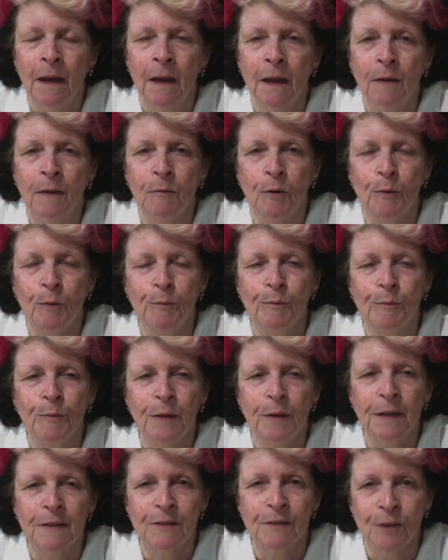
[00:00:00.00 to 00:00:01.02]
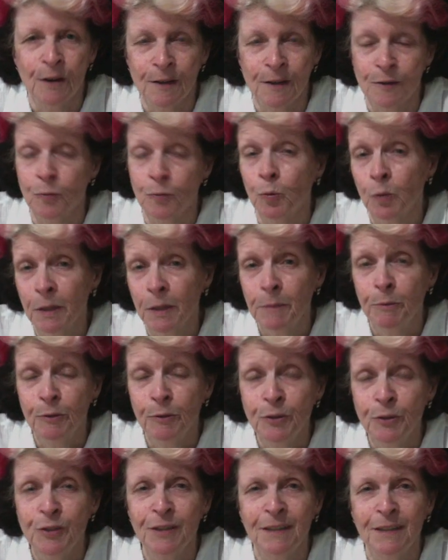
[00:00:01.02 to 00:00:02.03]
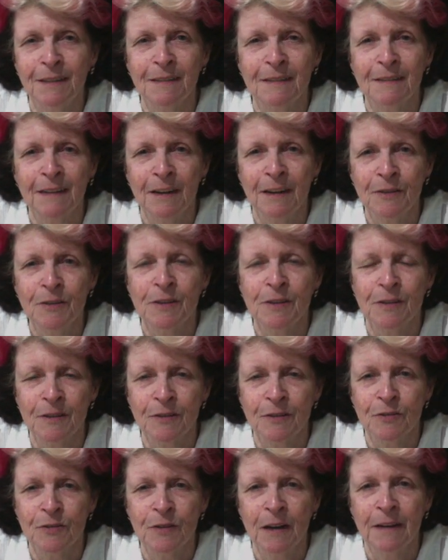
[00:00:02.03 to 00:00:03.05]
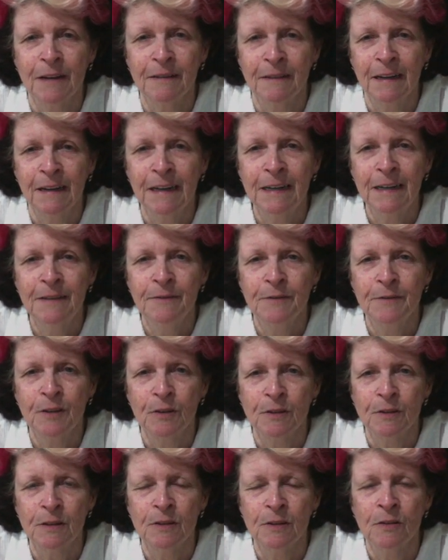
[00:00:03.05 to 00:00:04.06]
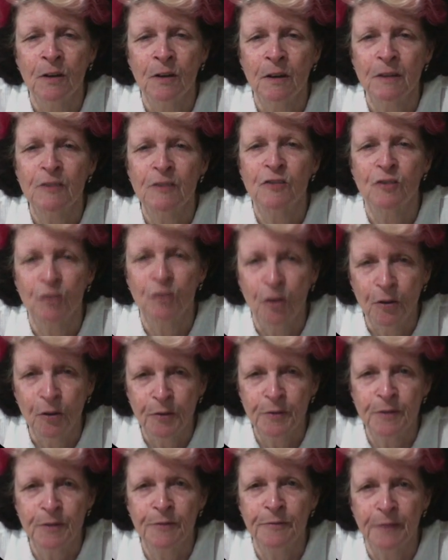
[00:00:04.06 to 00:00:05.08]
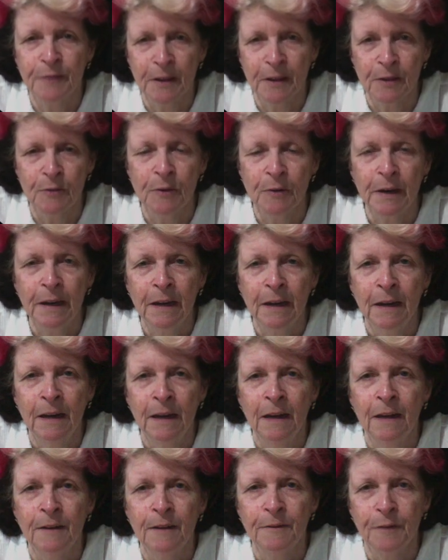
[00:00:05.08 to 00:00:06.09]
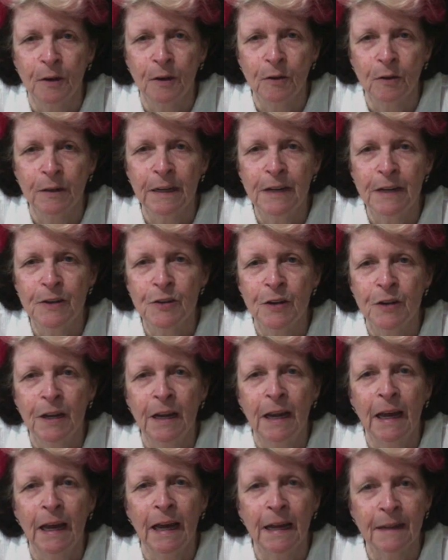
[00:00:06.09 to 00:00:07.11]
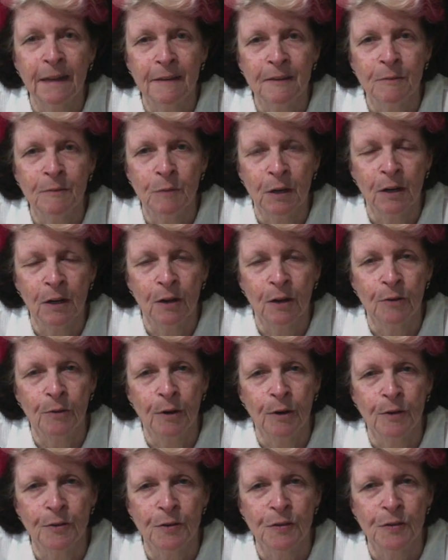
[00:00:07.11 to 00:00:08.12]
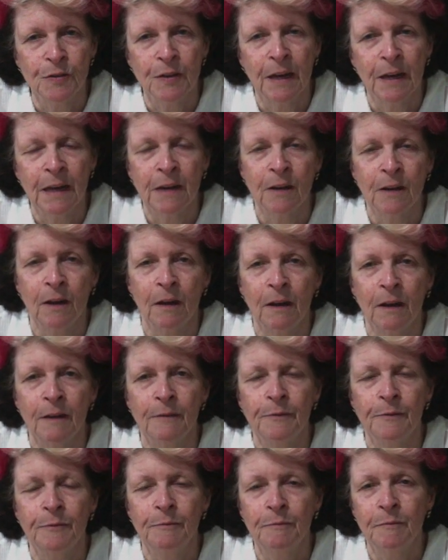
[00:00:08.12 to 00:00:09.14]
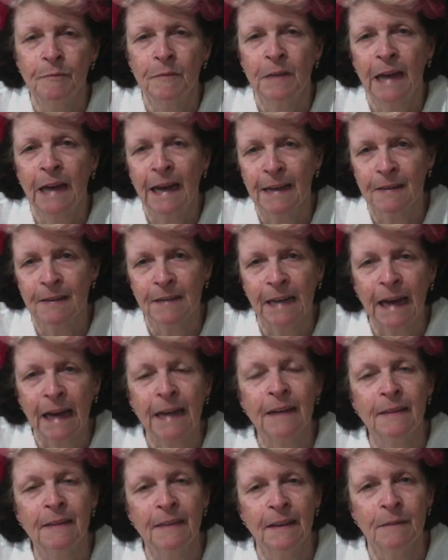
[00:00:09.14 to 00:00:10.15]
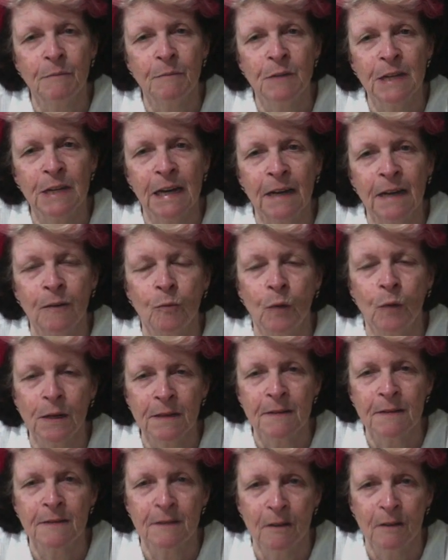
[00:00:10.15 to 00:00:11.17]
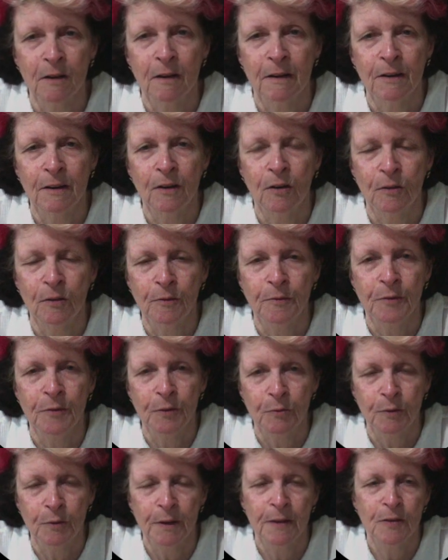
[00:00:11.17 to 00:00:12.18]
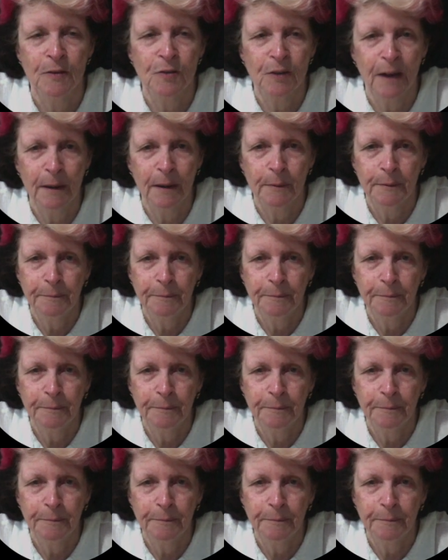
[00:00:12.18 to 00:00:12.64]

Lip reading: what is known as woolly bush in this country. It's an Australian native, so it's a nice, soft, feathery foliage and some yellow roses. And I've cascaded them down one side of the wreath shape.